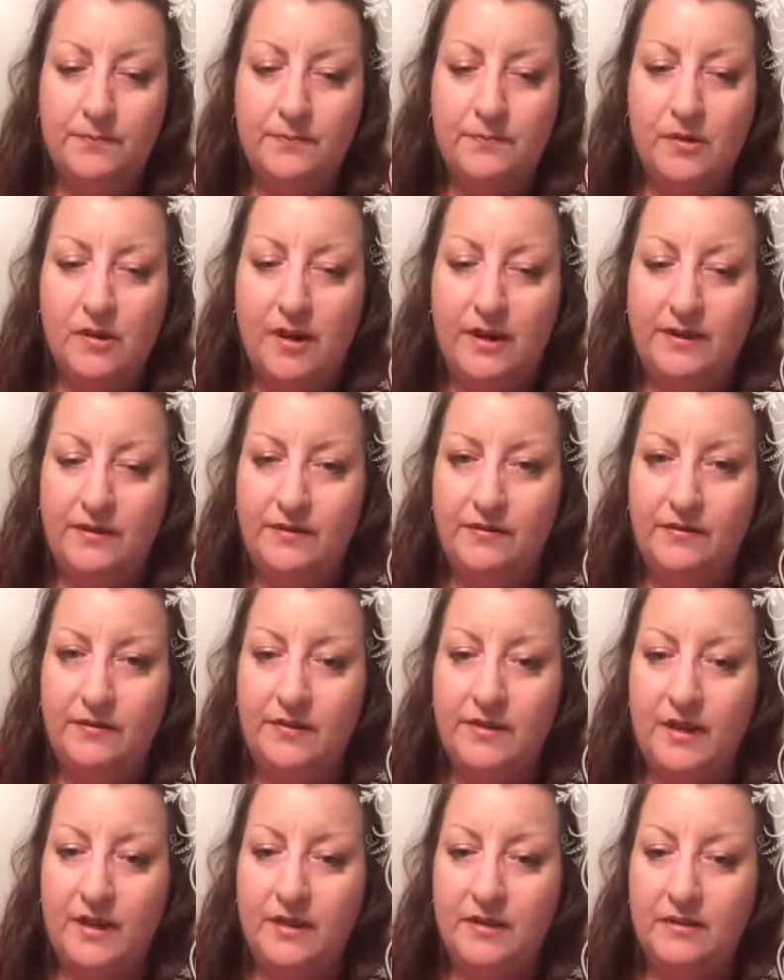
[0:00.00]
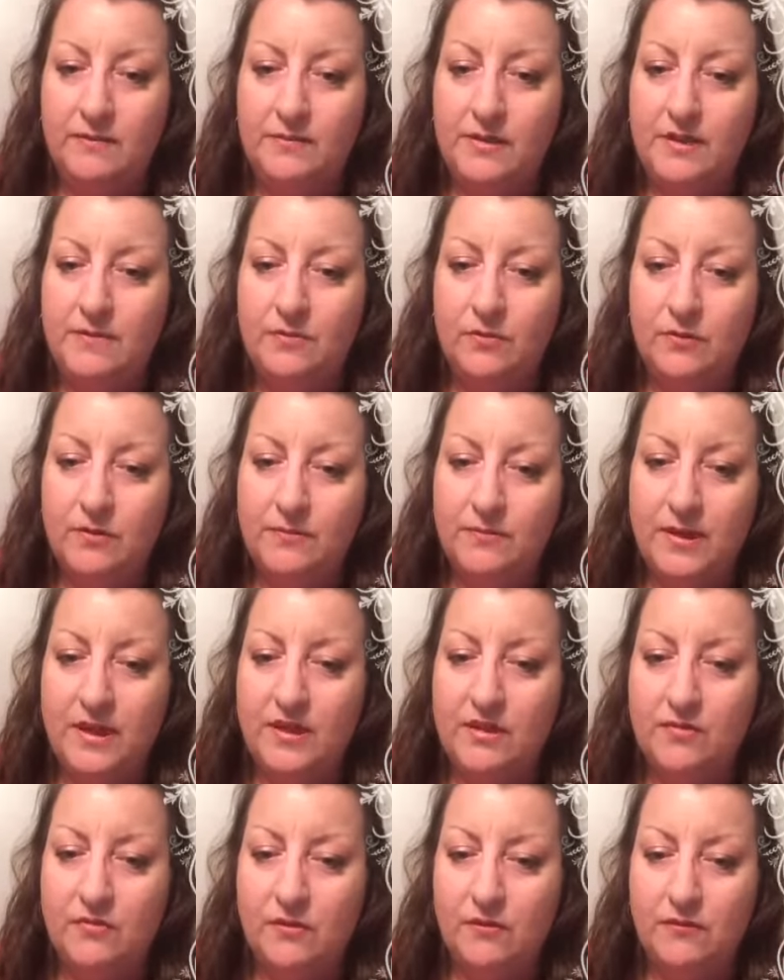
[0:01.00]
kind of thing, and people can pay
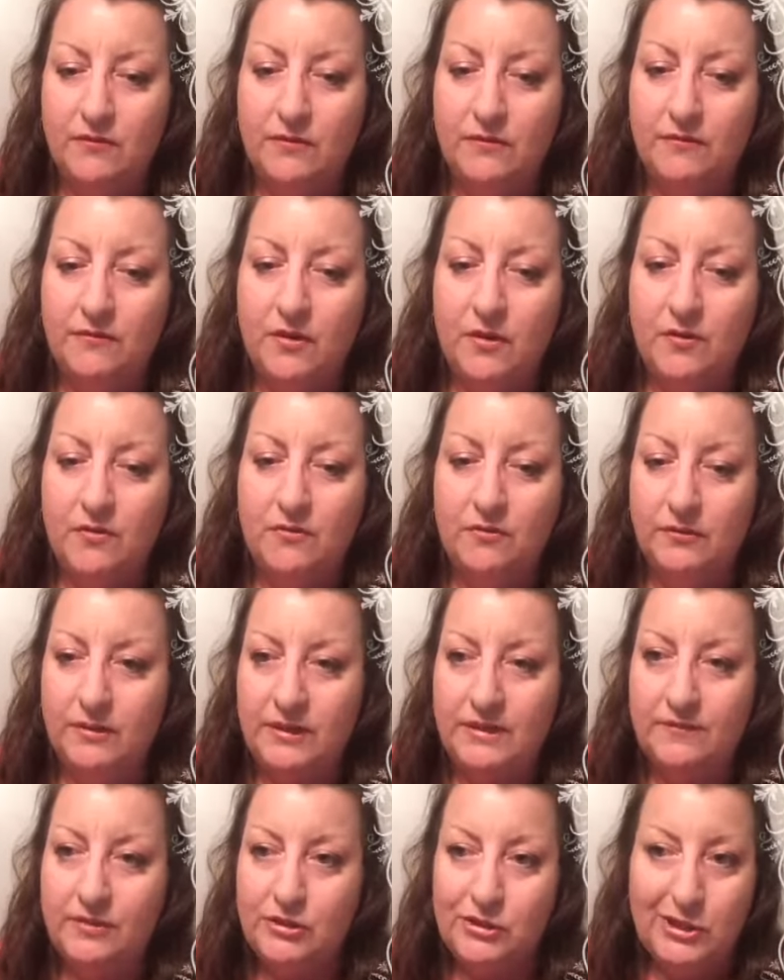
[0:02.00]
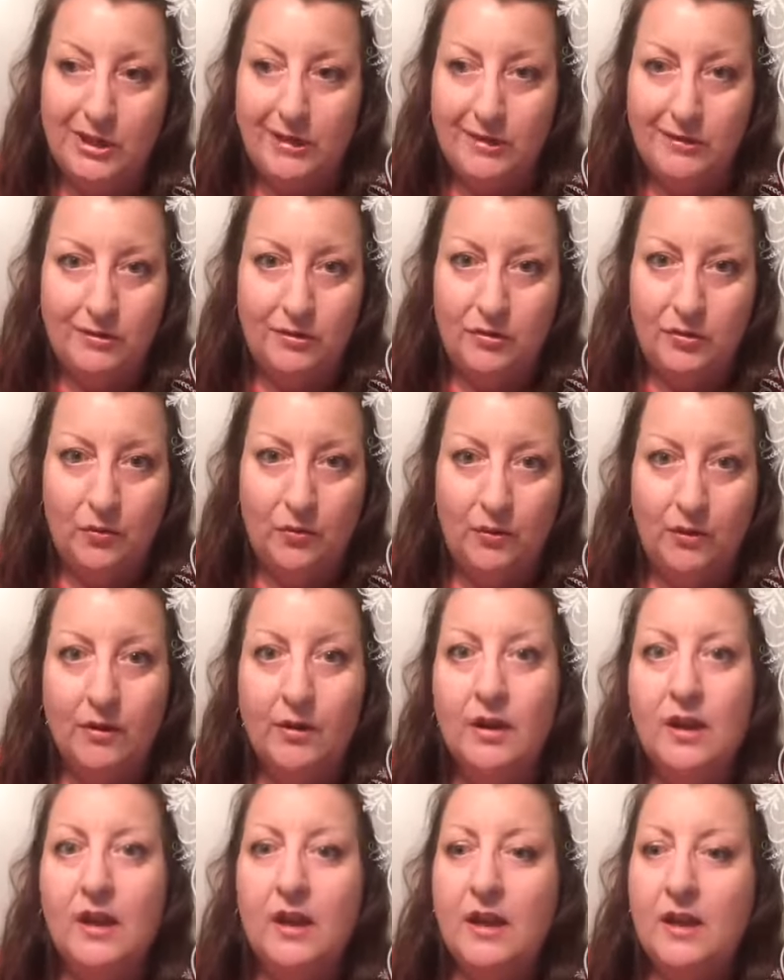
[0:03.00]
you over the phone or leave a check in the door.
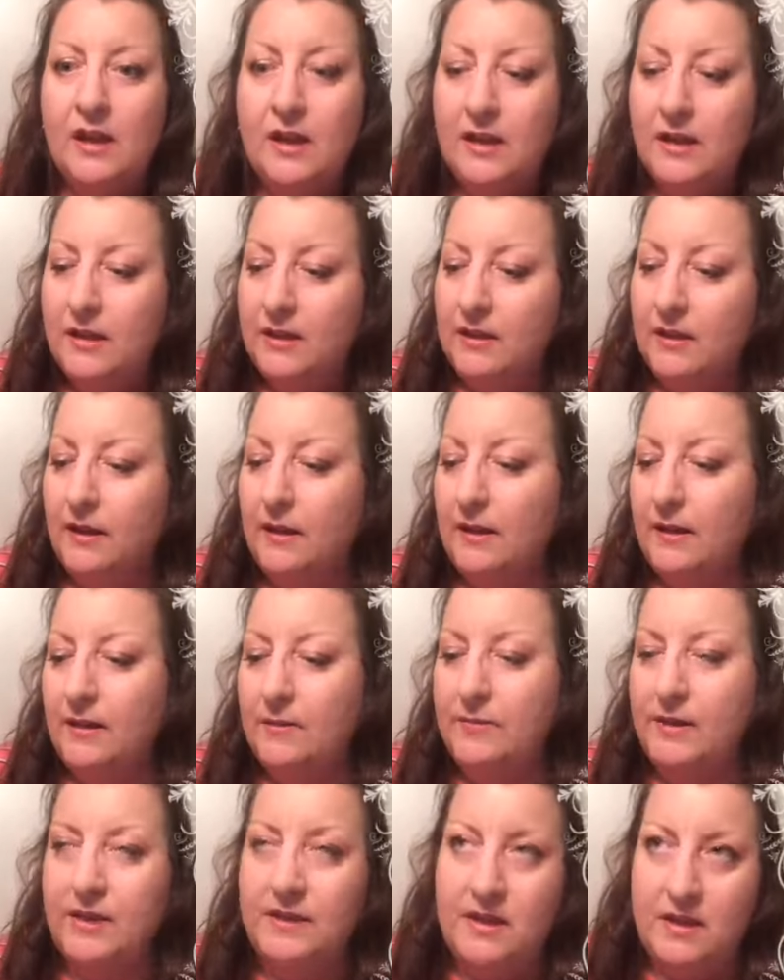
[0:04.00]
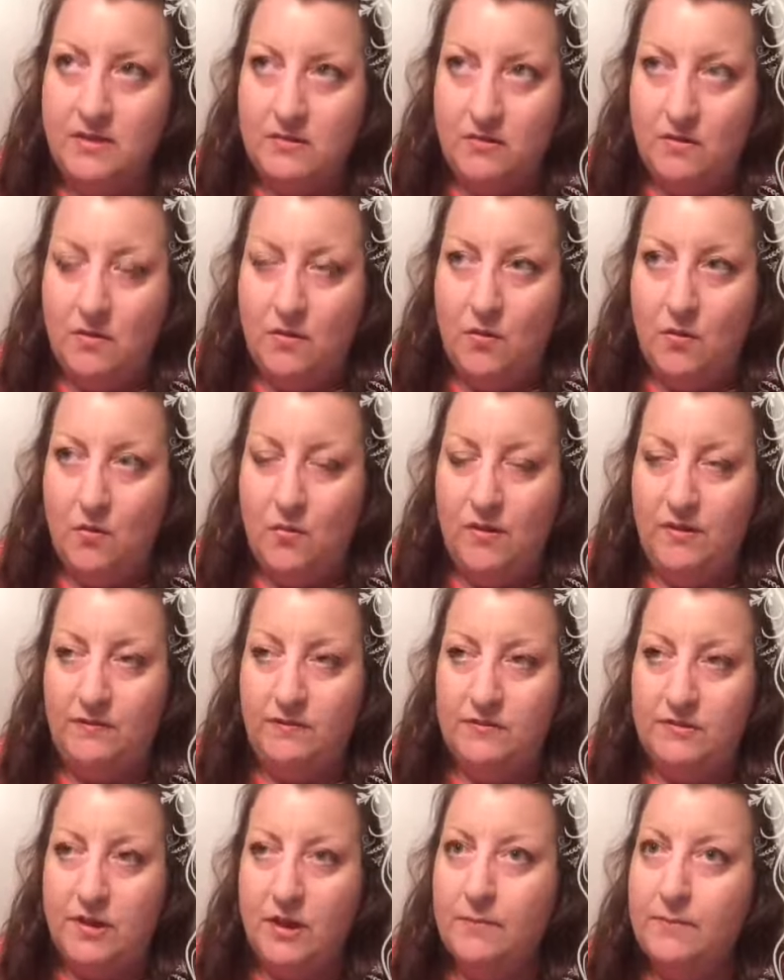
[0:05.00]
And then with
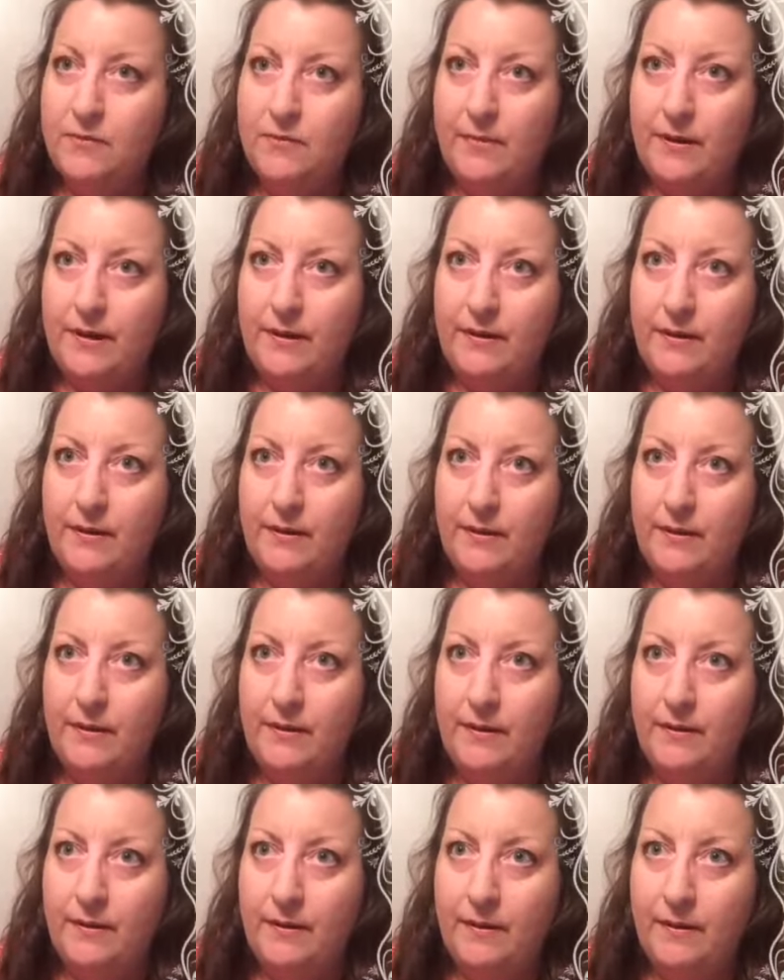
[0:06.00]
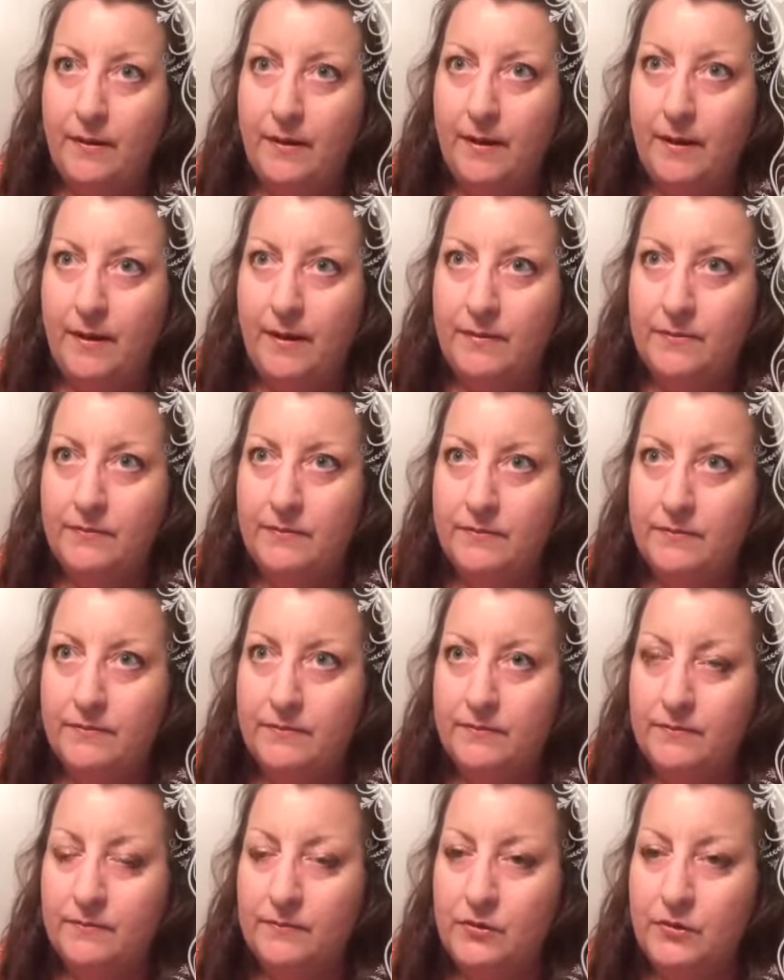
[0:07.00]
Tupperware,
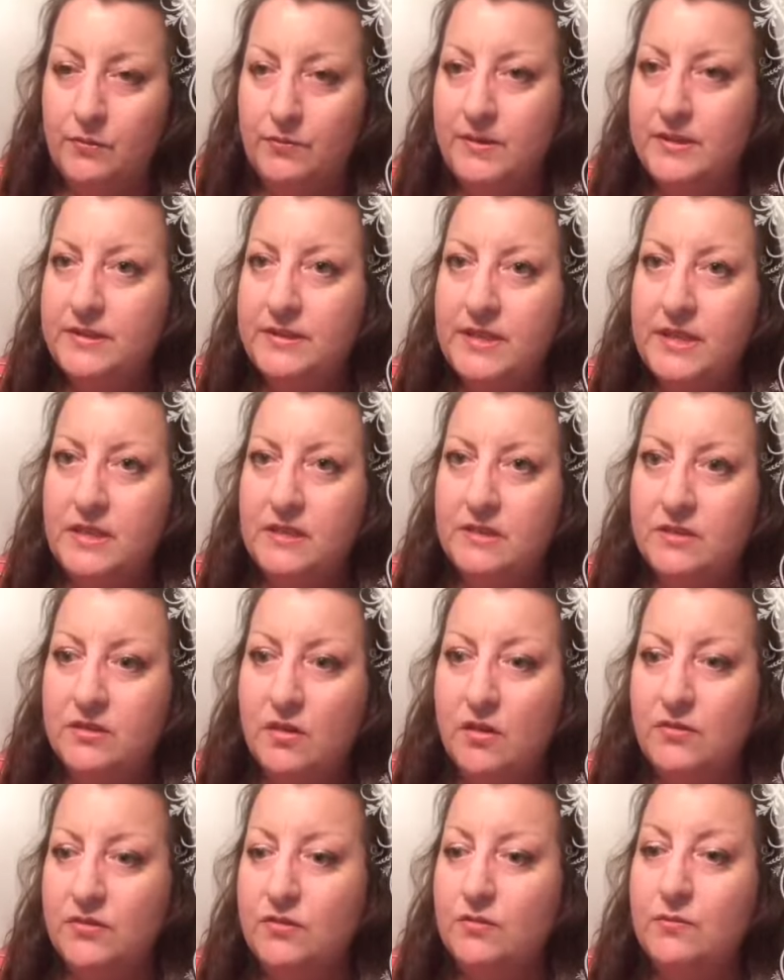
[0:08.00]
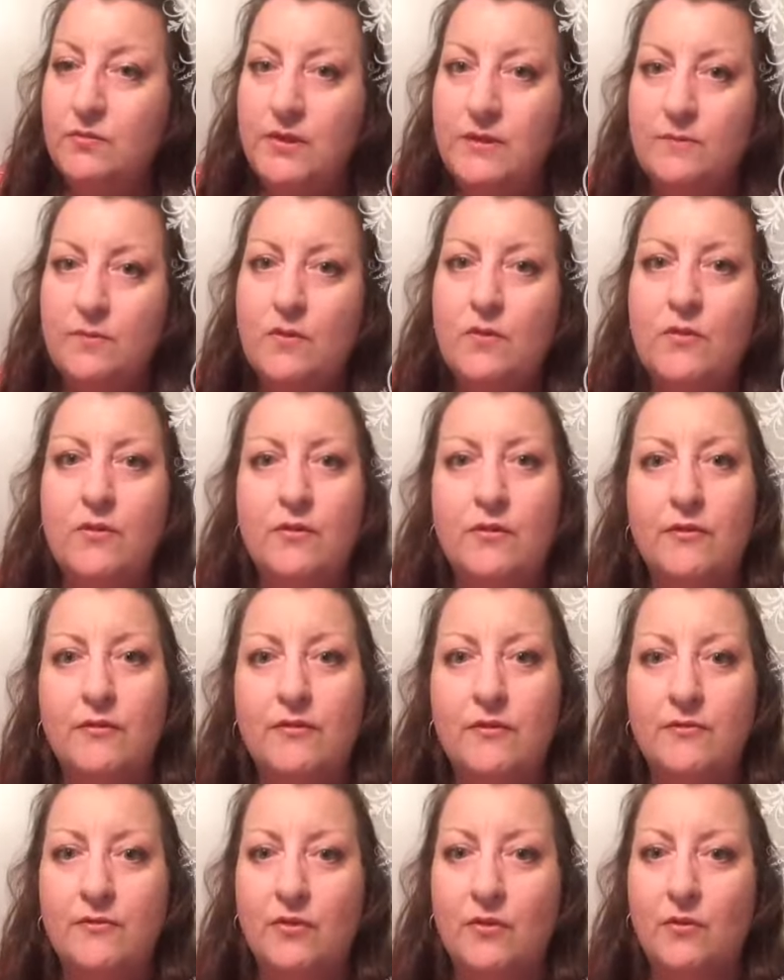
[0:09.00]
your business, also when people order
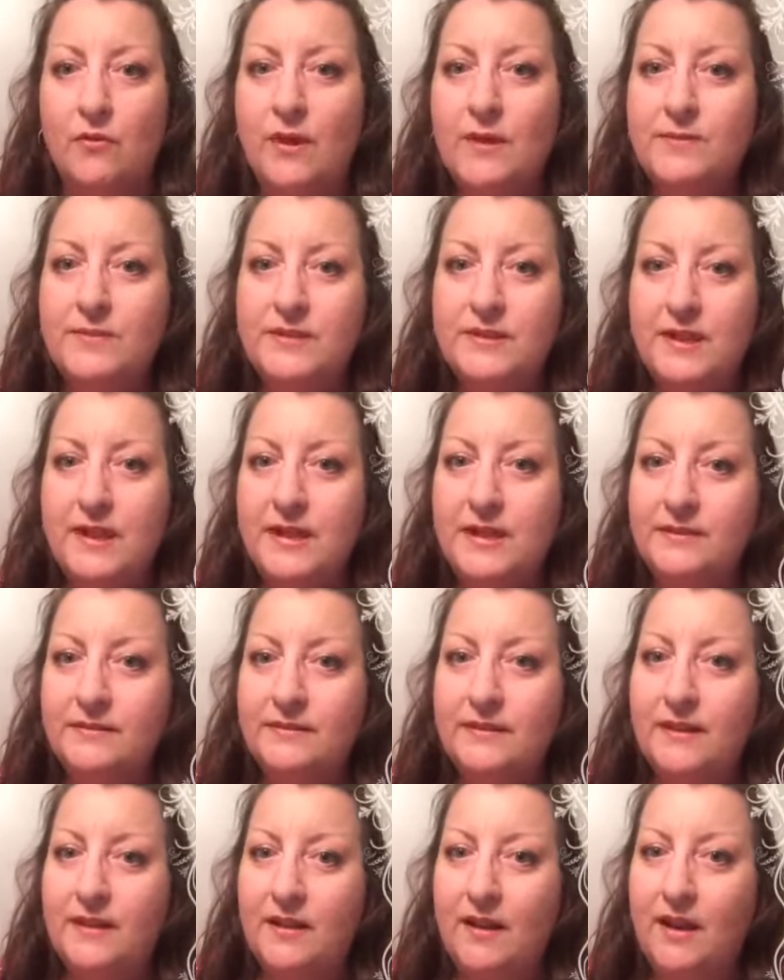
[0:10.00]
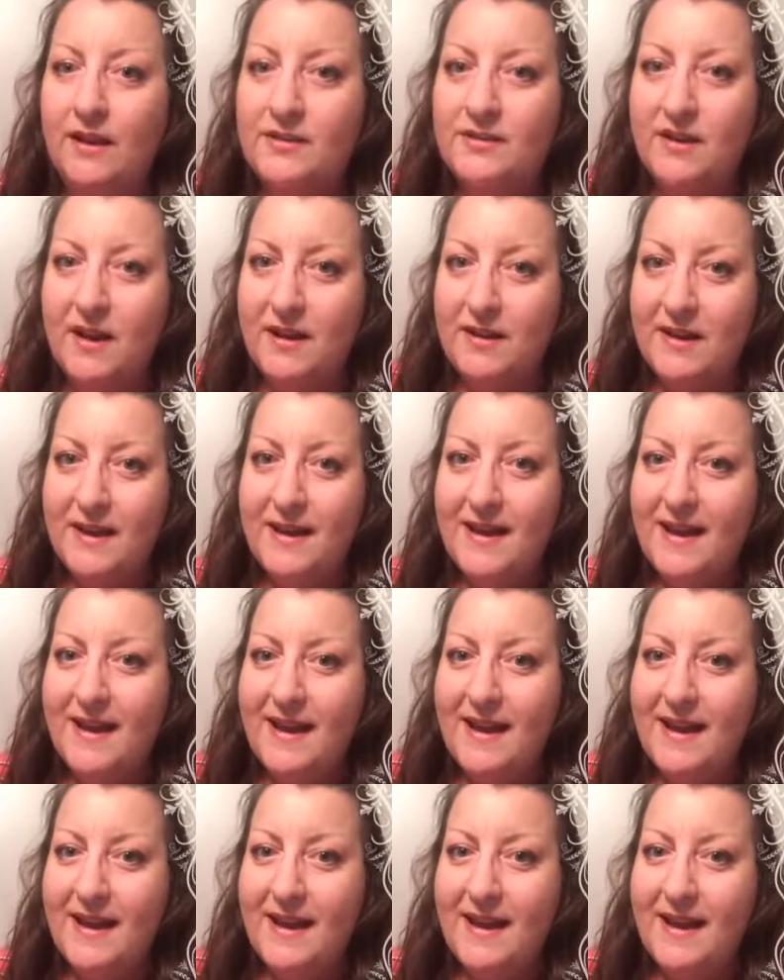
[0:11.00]
from your website, hi Donna,